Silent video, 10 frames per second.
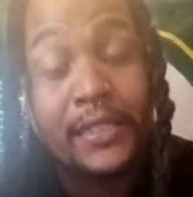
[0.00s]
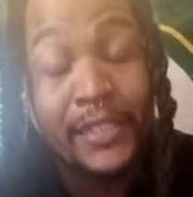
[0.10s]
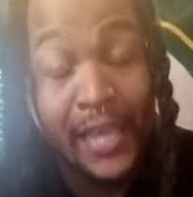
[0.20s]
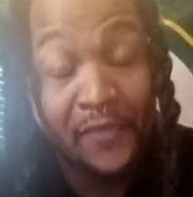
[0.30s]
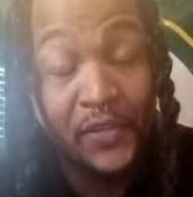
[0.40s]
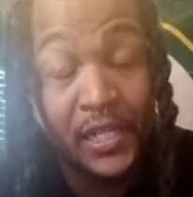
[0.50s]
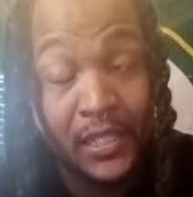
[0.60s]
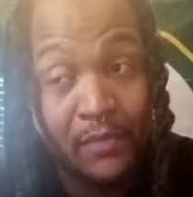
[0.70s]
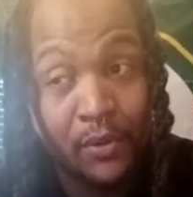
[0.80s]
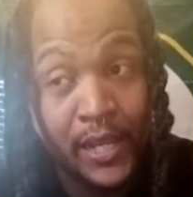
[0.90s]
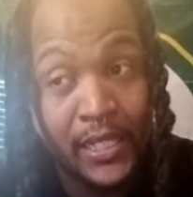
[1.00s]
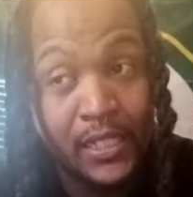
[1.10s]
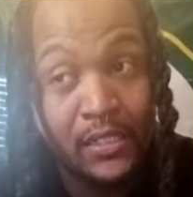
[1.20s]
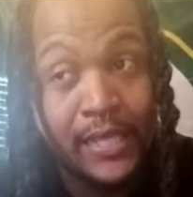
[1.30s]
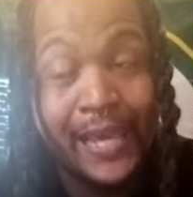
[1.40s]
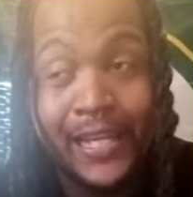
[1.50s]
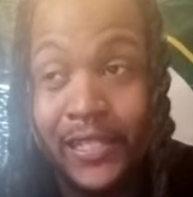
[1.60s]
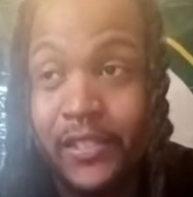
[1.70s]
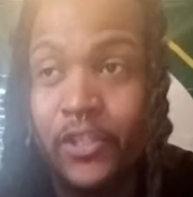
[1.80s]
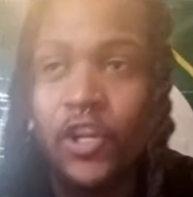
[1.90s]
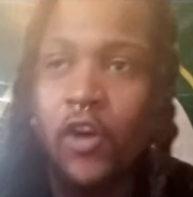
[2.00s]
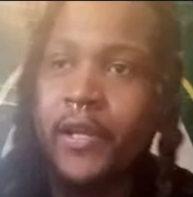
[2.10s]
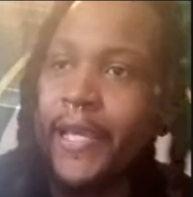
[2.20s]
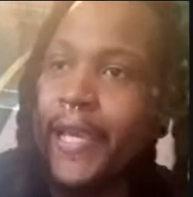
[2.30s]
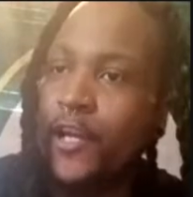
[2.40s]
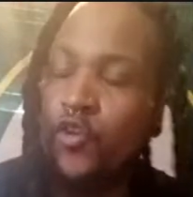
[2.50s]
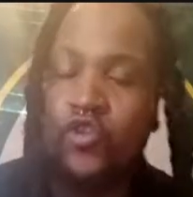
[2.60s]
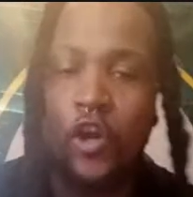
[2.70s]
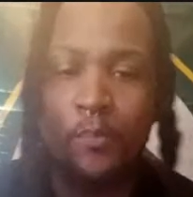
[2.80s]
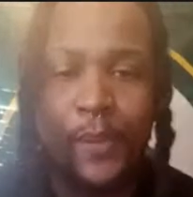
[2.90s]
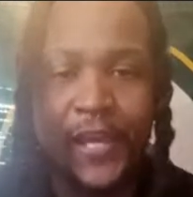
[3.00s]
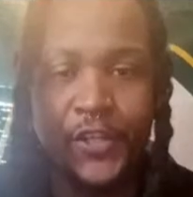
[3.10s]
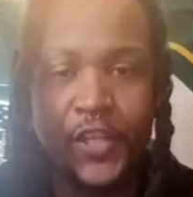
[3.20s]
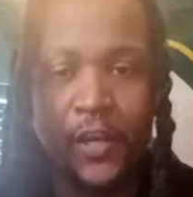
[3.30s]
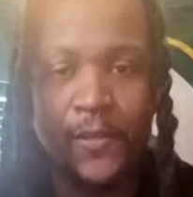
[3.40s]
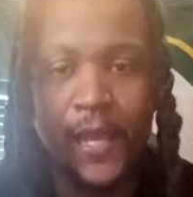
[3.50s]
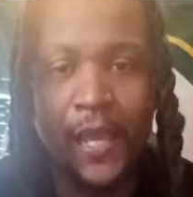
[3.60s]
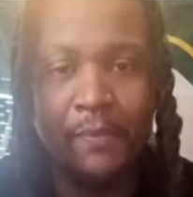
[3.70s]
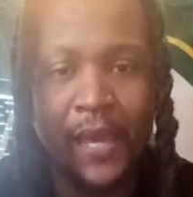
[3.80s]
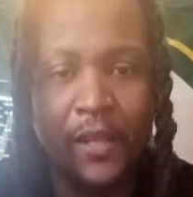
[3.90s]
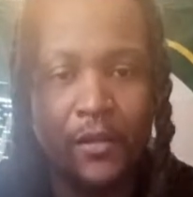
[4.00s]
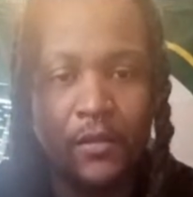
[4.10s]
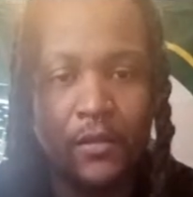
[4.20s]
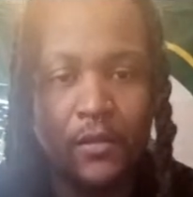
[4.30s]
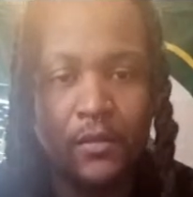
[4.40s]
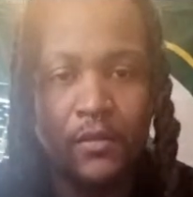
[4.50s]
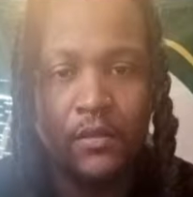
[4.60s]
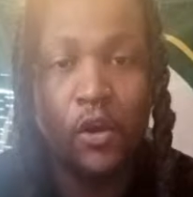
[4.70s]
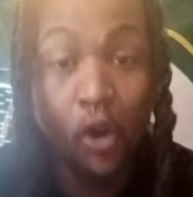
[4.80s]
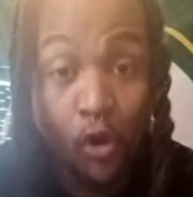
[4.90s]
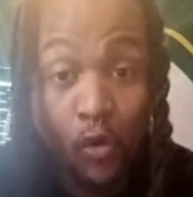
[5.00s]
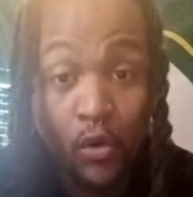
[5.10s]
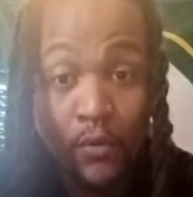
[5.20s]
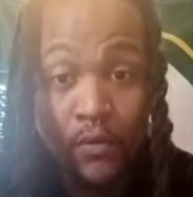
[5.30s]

Definitely, Brandy. That is, again, who's going to play the third linebacker? Who?